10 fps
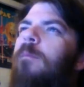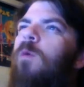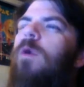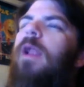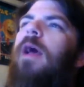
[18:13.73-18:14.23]

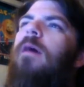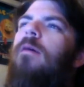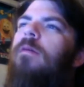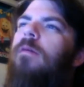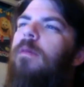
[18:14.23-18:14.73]
more now.
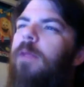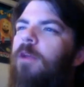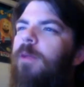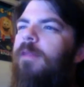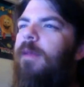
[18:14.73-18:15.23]
I mean,
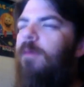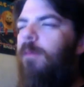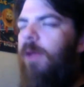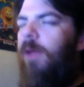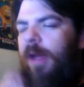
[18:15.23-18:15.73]
nobody's becoming a
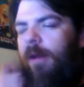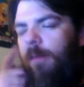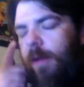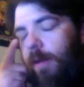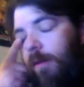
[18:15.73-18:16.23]
millionaire, but